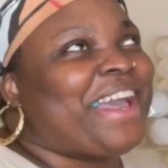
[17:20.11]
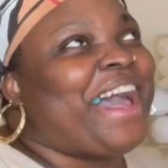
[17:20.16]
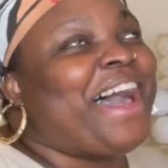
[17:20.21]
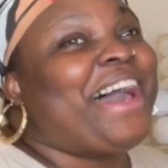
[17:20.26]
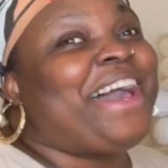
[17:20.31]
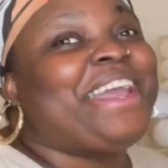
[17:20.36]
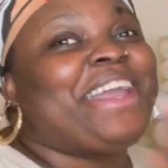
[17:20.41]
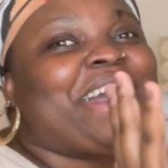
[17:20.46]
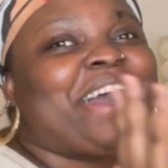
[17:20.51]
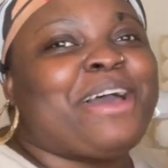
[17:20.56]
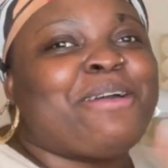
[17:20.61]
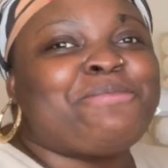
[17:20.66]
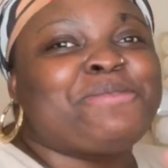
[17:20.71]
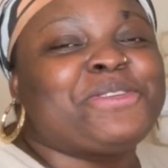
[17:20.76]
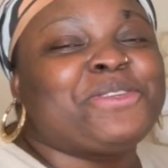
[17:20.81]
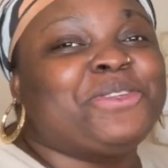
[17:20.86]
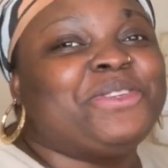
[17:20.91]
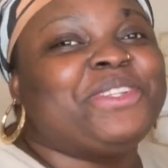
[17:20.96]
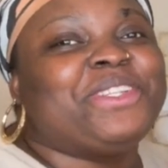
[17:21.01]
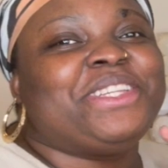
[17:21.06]
I
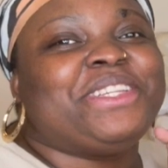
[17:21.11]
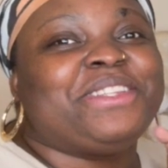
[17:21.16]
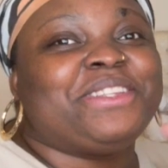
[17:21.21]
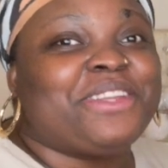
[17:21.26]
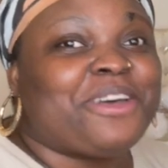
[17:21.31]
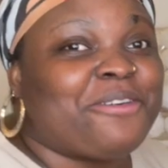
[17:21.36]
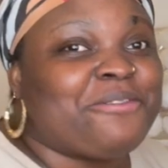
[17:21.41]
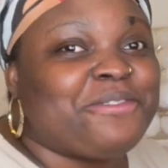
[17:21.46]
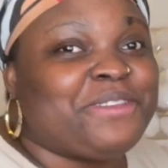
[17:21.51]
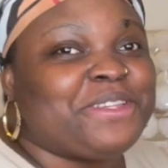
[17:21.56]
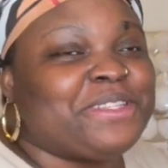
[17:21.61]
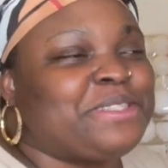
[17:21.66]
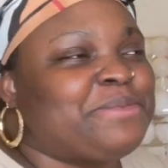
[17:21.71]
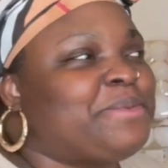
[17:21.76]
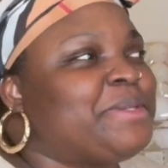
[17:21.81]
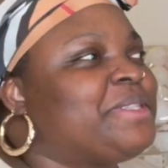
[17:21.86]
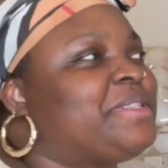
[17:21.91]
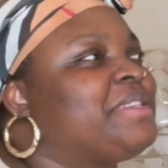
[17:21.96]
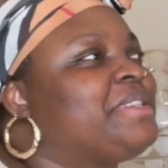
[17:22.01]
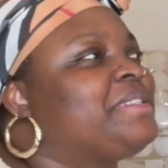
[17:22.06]
absolutely love these
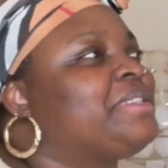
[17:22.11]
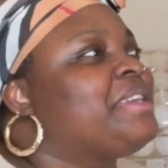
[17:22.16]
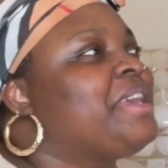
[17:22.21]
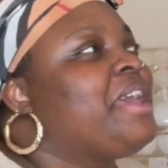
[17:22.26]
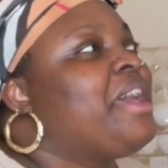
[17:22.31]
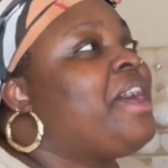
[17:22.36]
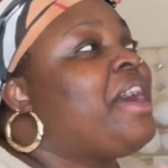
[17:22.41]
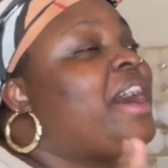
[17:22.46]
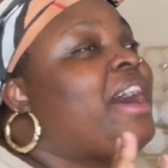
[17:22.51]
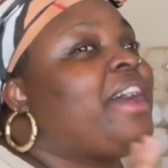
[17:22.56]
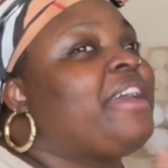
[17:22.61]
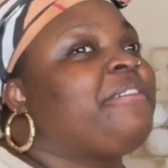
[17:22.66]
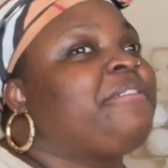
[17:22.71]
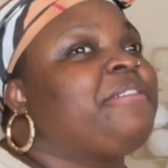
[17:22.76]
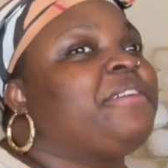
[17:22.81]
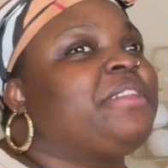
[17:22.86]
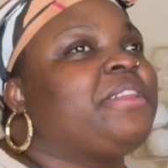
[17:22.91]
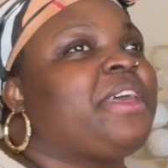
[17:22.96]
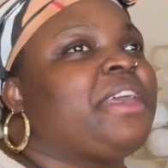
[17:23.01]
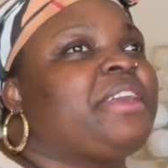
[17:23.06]
pieces. I
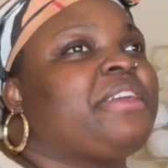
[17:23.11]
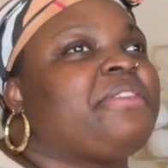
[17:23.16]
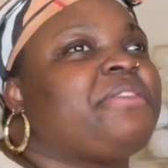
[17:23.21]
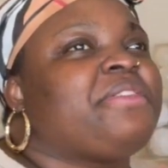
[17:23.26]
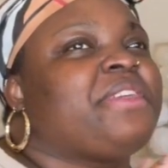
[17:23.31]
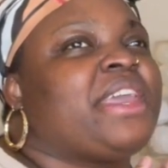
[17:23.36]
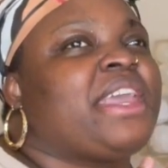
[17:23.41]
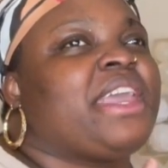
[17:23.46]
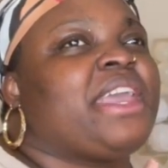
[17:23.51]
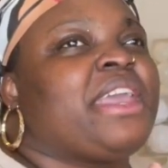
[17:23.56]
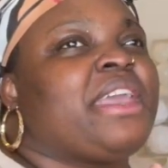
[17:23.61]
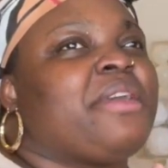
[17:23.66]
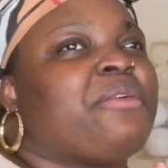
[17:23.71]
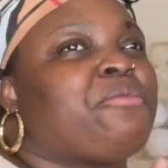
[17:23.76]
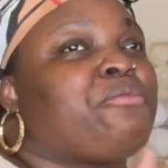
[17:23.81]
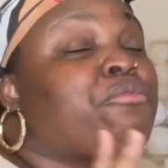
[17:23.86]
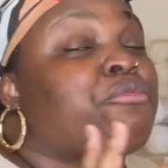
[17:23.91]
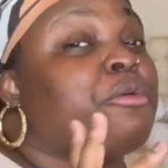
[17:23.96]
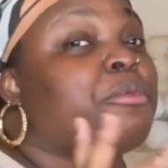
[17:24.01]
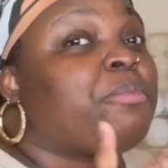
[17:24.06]
feel like they,
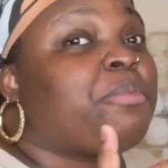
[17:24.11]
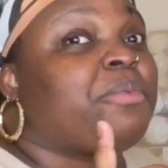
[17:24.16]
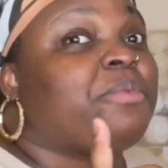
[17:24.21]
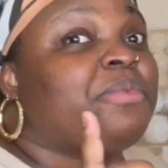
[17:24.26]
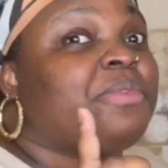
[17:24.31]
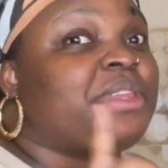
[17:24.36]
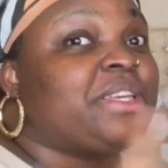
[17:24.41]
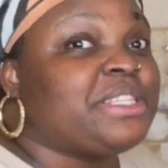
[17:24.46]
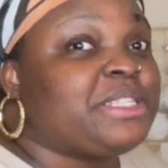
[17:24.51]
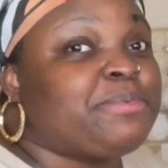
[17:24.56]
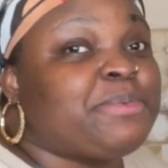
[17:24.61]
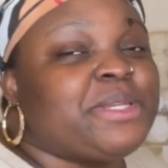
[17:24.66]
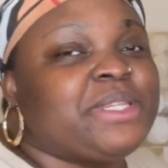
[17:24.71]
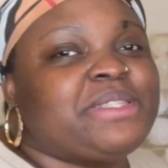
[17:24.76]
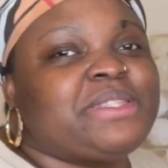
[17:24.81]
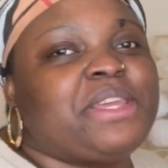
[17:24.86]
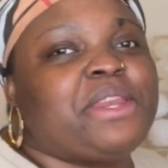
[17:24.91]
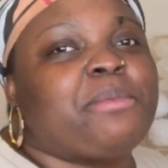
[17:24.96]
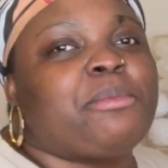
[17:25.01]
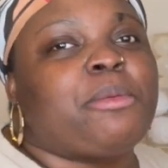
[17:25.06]
this piece
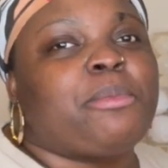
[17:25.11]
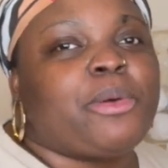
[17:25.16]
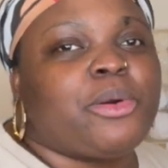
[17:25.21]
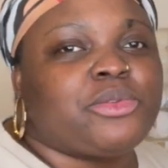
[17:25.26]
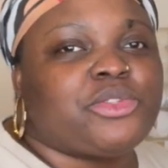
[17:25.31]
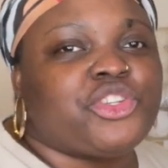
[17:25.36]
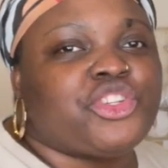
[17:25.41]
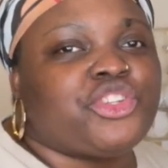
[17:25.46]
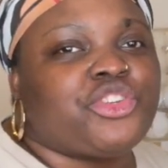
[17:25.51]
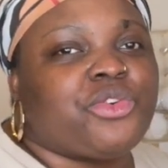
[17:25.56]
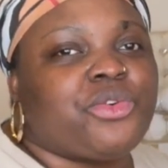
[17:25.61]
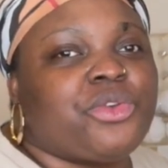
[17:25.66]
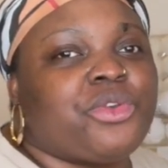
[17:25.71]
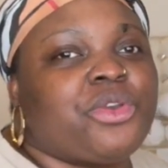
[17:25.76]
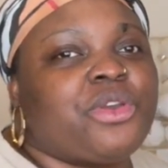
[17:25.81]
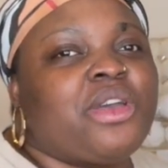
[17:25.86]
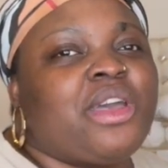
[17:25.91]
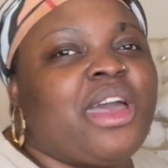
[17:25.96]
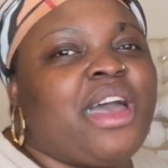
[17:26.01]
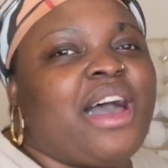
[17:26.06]
that I'm about to show
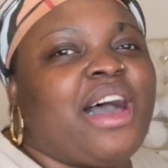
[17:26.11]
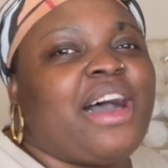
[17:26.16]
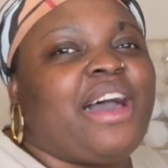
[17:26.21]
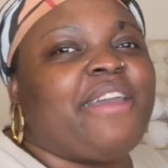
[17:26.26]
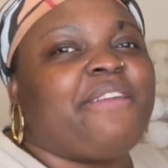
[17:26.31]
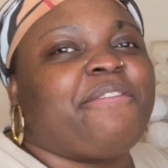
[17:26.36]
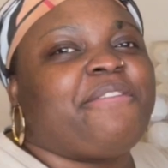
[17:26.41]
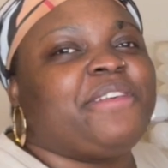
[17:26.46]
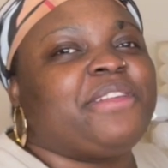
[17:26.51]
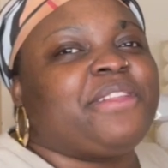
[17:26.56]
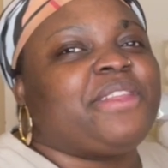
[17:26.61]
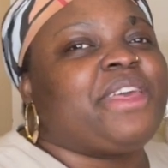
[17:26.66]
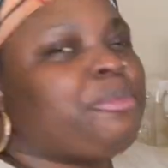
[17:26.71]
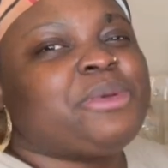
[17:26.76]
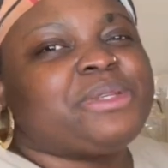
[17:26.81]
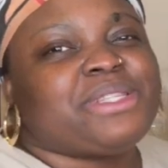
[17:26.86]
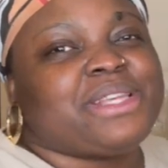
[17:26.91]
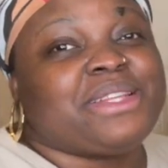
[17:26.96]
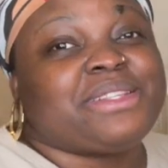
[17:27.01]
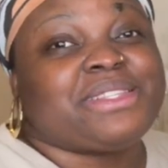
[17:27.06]
you, I feel like
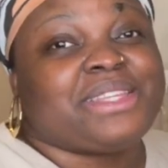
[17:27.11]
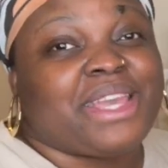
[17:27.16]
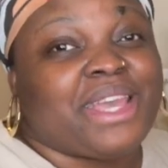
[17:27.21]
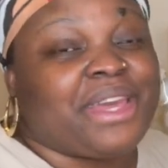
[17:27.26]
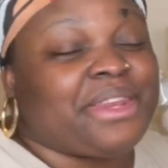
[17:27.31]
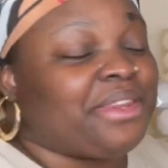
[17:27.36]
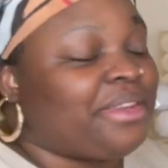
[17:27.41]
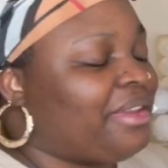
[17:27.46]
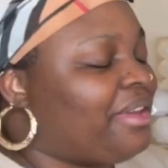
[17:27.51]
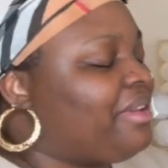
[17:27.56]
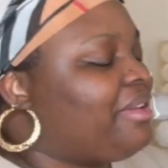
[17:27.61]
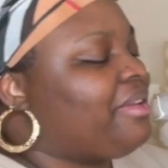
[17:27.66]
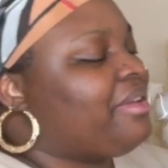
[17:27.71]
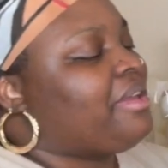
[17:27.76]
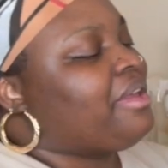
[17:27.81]
presents Canada